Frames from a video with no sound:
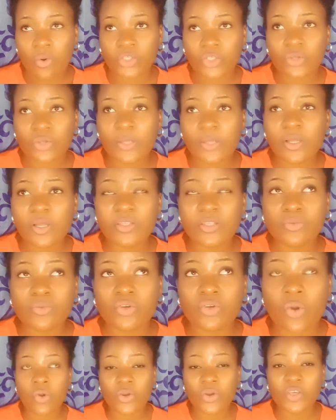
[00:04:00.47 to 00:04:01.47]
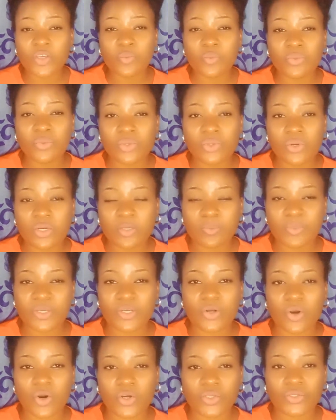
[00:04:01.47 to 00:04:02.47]
You are not going broke
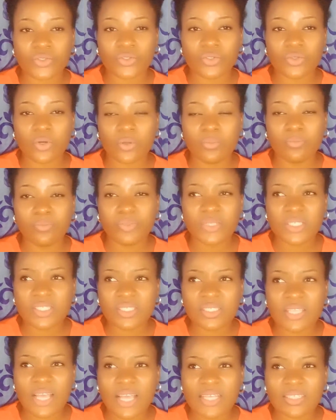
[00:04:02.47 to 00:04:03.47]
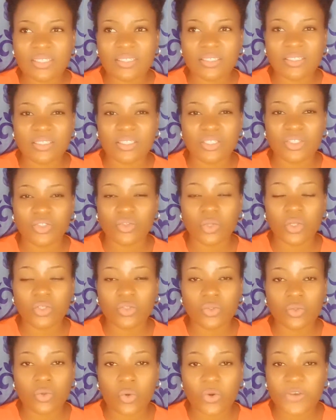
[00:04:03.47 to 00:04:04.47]
because your business is not
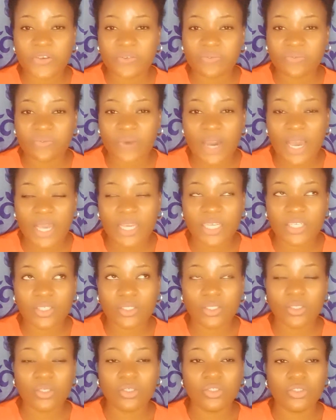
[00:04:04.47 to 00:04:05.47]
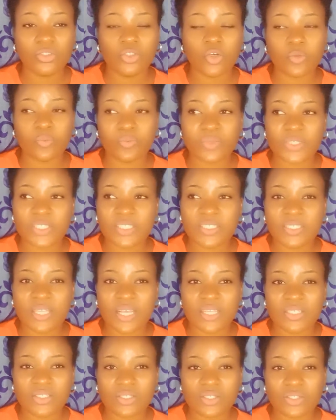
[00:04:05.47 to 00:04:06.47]
going fine. Your
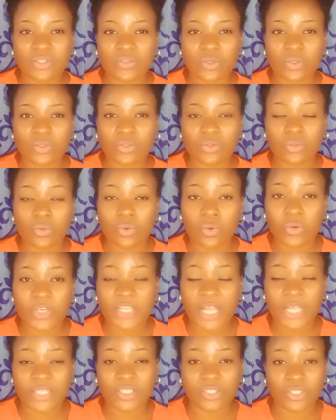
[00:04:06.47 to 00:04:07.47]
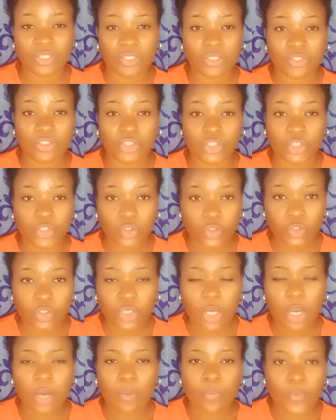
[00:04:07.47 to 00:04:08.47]
business is not going as it should,
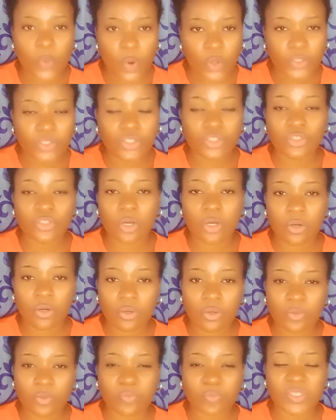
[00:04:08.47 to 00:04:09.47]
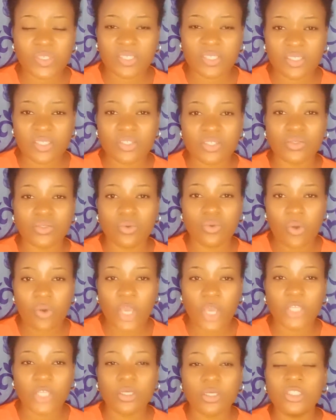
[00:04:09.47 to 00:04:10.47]
but your business is
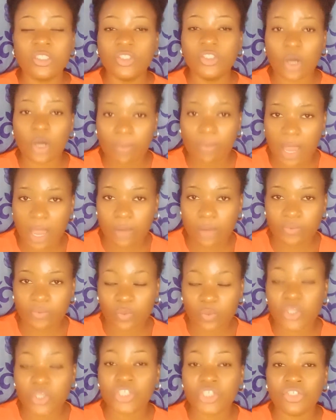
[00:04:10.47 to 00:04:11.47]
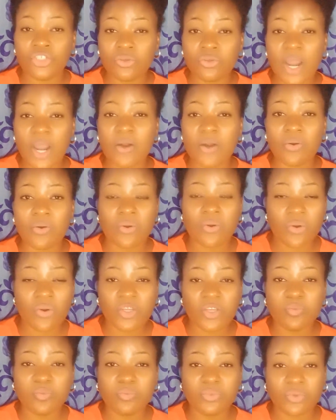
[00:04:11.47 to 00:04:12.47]
going normal, but you are
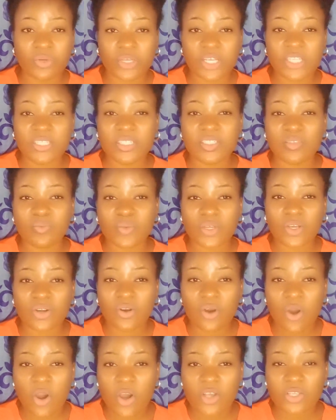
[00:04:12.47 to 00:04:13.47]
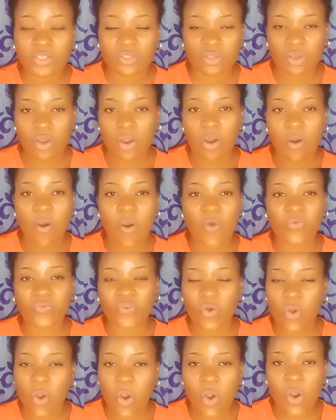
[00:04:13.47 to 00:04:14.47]
going broke. It is because
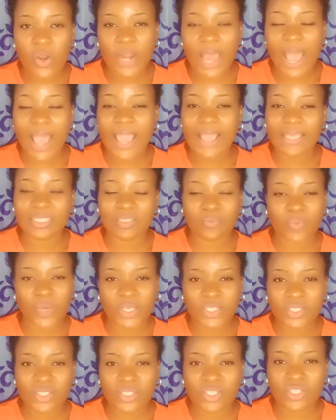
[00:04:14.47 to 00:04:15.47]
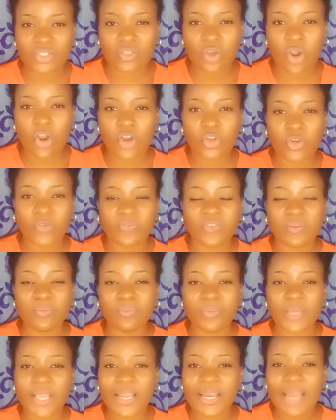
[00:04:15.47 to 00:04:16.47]
of all our expenses, all of the
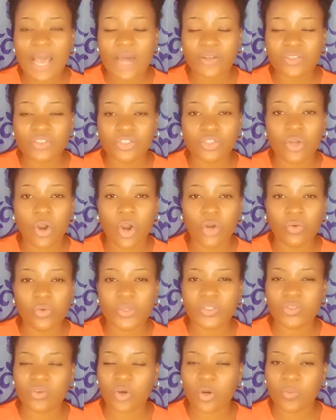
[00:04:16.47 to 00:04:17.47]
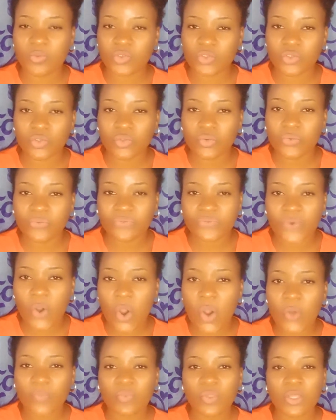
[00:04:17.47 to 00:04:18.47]
bailouts you always come to you
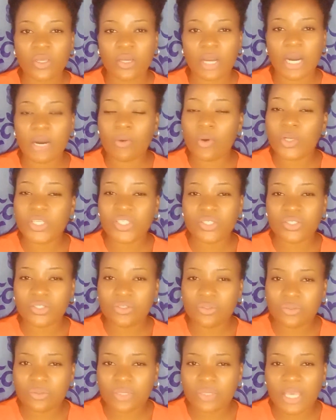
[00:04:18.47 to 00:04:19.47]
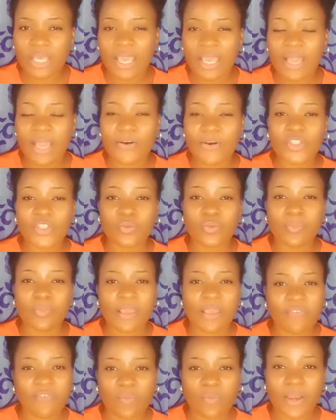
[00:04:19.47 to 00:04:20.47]
for. I want to do it. I want to
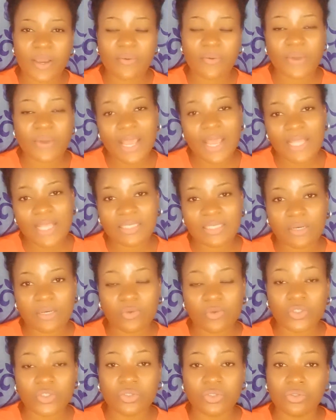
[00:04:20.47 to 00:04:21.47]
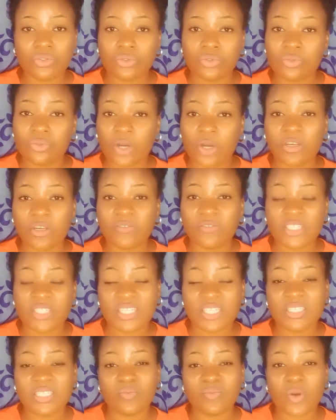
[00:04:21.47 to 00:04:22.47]
pay for my rent. I want to do all of
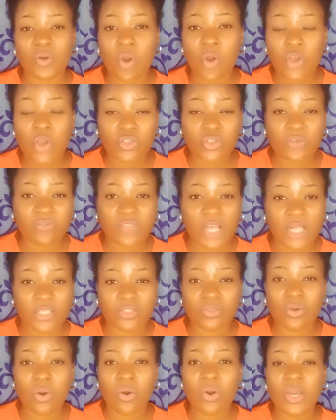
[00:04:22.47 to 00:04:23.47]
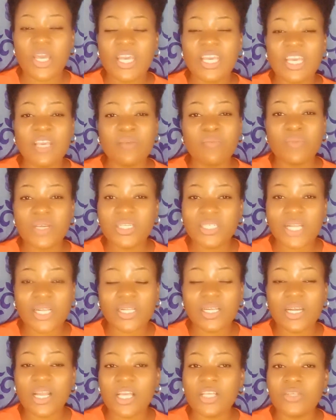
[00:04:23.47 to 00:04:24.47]
it. It is because of that. So
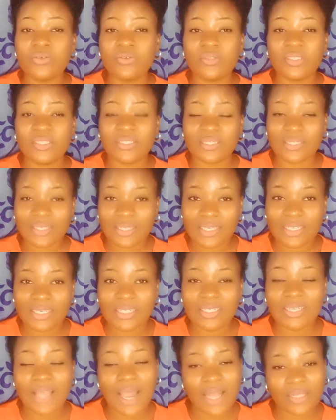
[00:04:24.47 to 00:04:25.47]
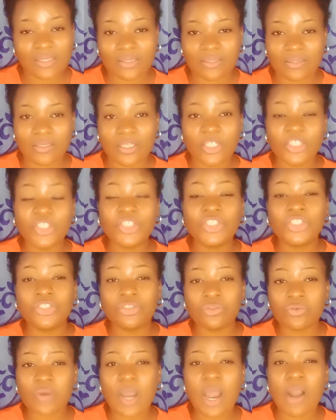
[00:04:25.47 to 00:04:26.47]
immediately you see that
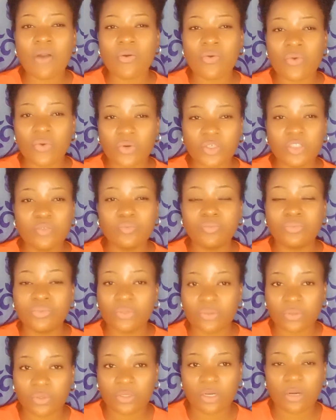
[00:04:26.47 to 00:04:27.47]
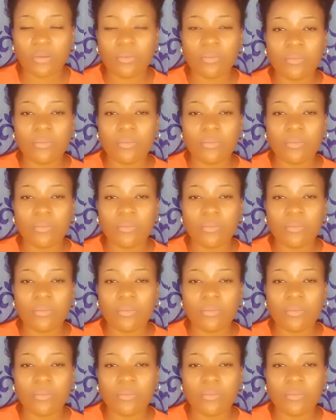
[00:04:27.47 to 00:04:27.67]
you are going broke.